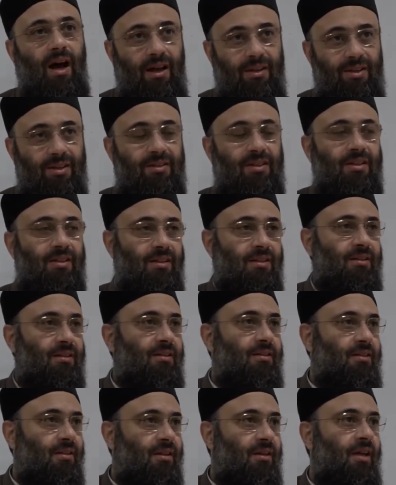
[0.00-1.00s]
than
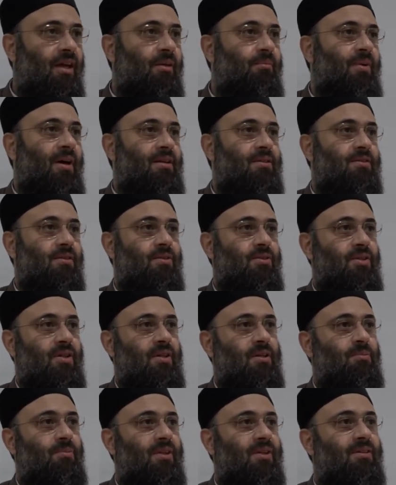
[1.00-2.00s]
him, Azza wa
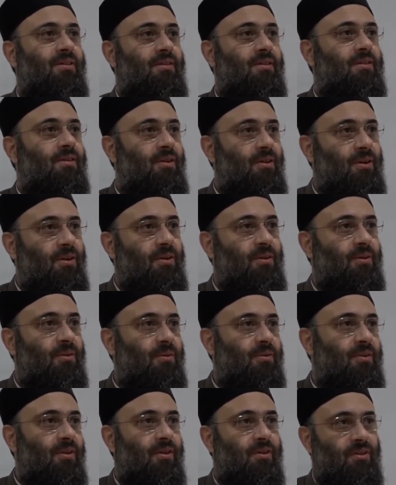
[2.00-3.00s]
Jalla. But
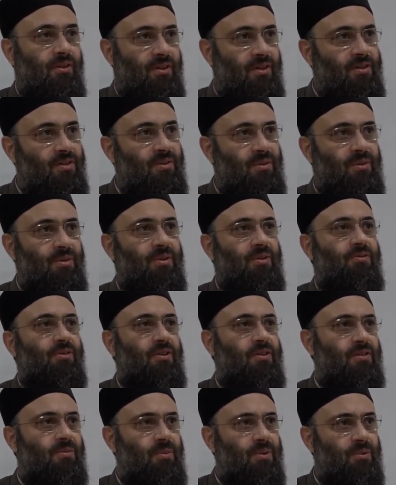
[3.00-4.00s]
there is no
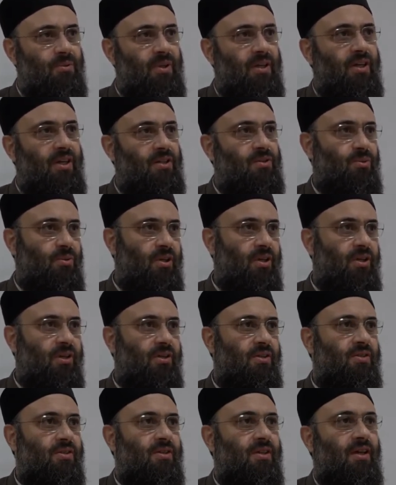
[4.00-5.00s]
difference between his
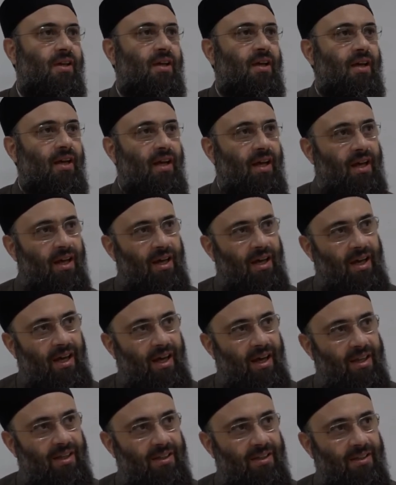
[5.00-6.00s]
words
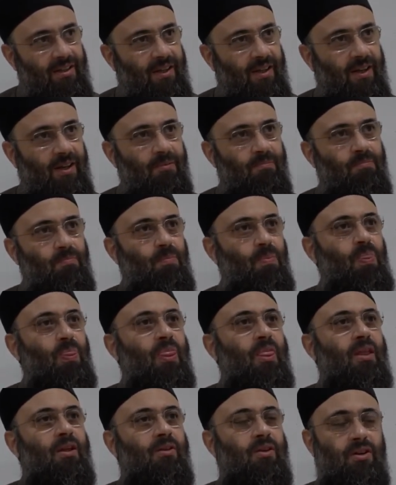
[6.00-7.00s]
and him.
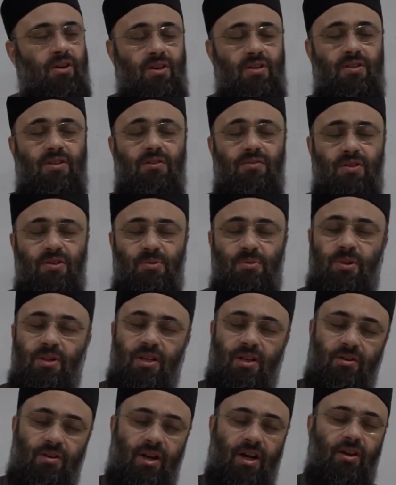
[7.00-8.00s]
There is a difference between
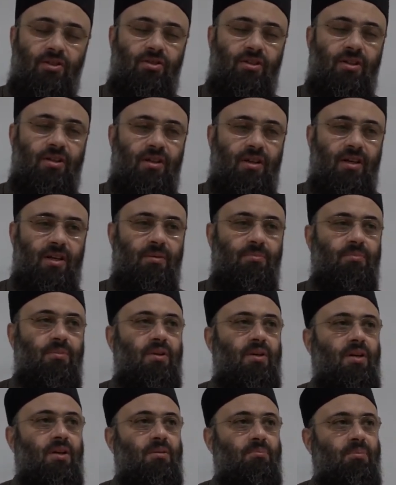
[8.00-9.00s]
the creation and him,
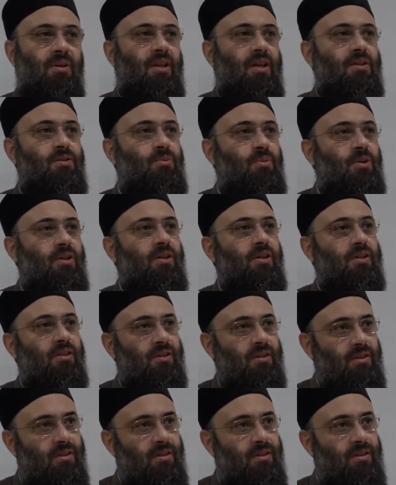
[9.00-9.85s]
but his word